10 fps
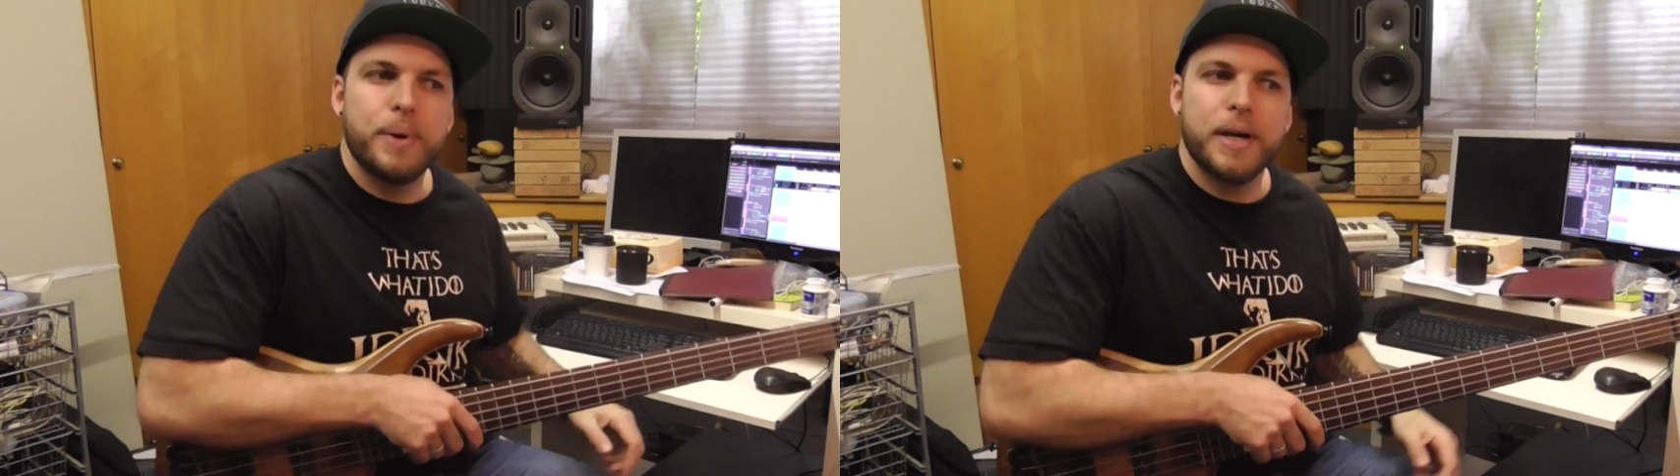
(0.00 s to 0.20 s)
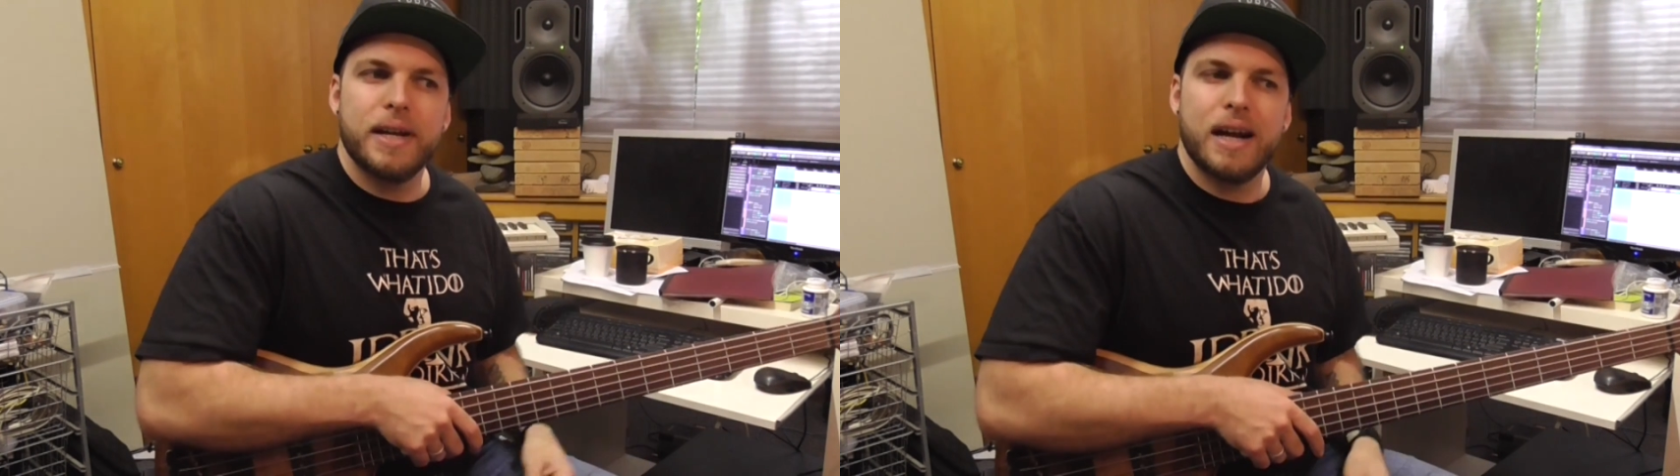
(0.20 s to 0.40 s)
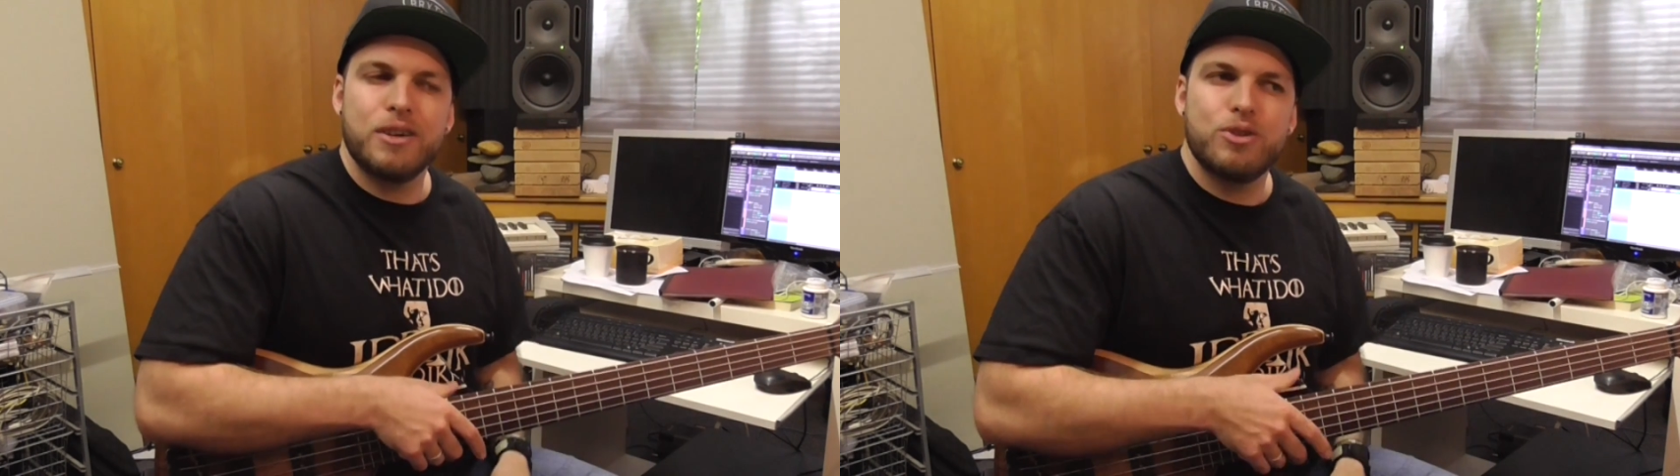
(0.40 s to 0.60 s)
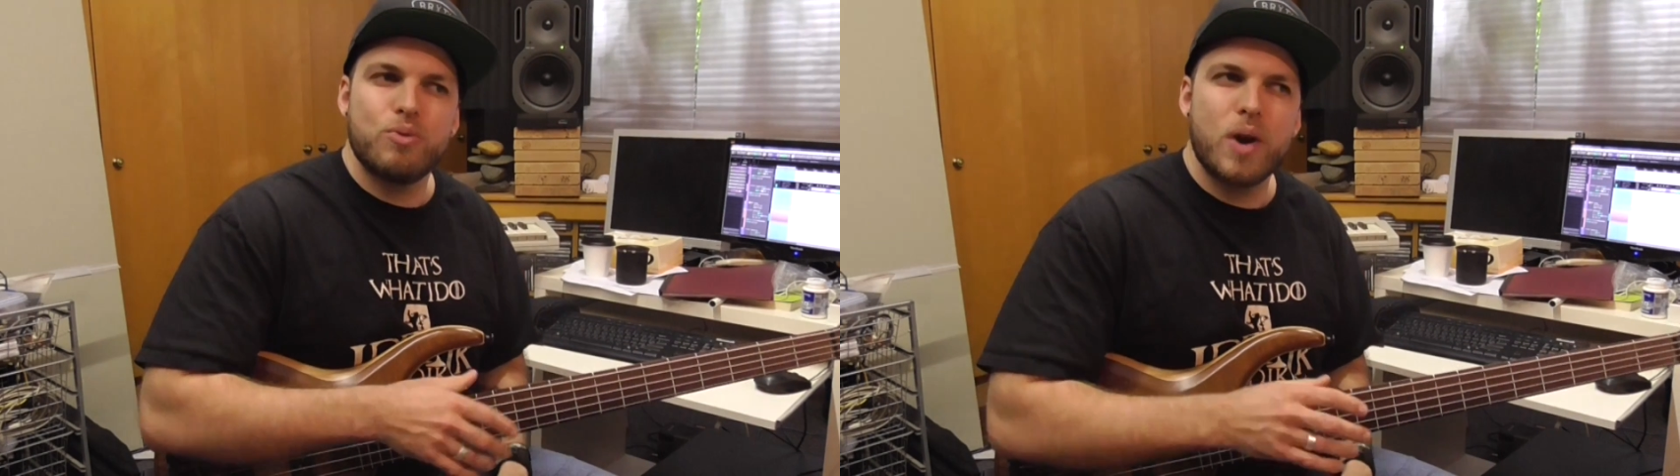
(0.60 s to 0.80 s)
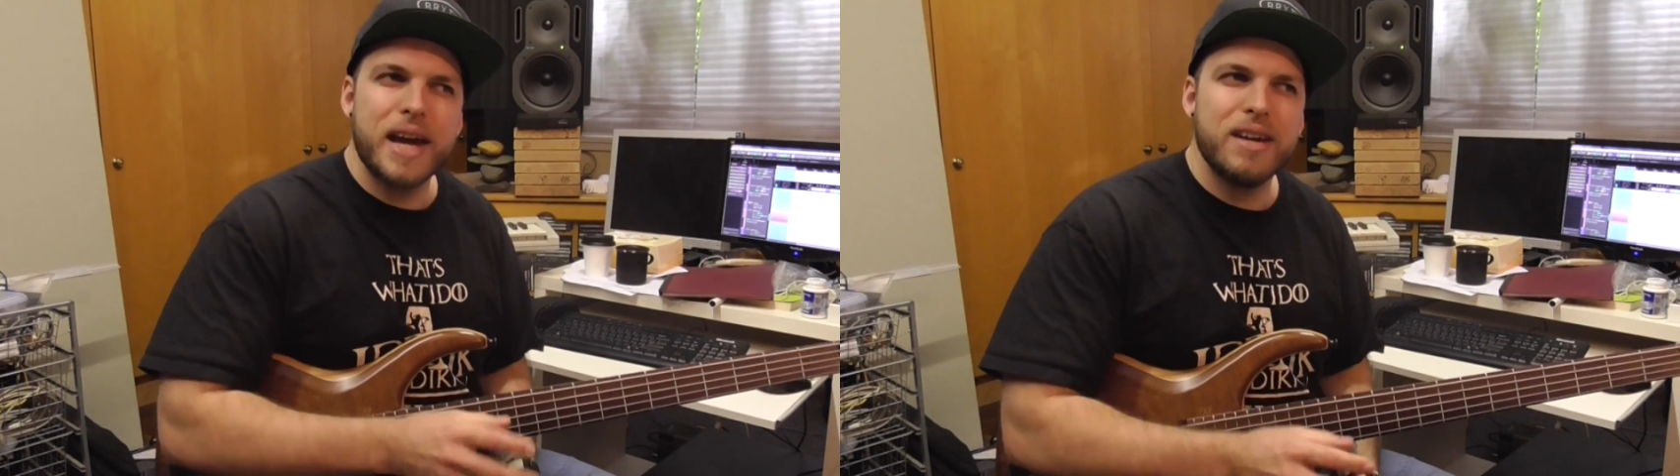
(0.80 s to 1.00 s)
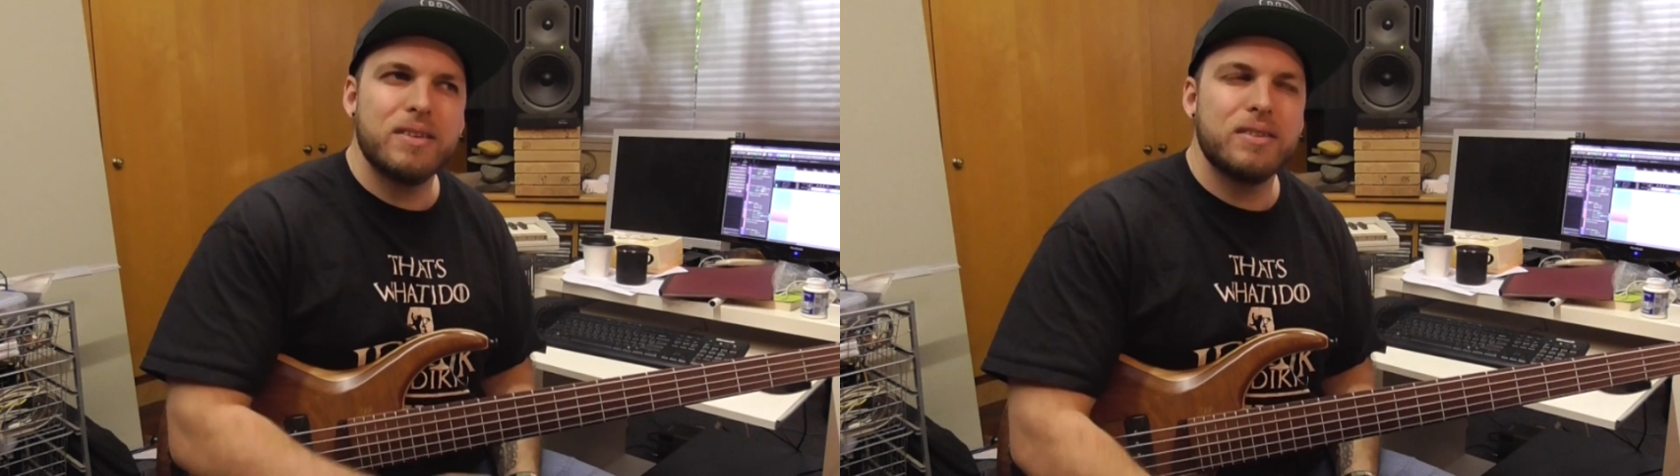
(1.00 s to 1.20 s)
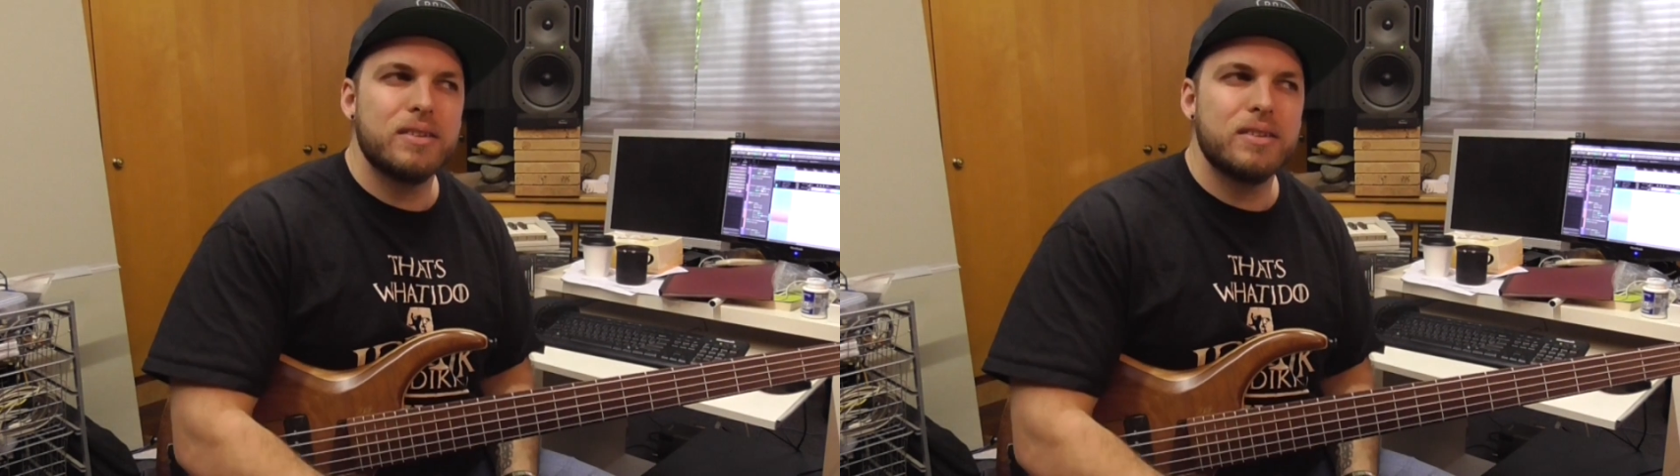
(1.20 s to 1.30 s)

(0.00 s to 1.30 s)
but a great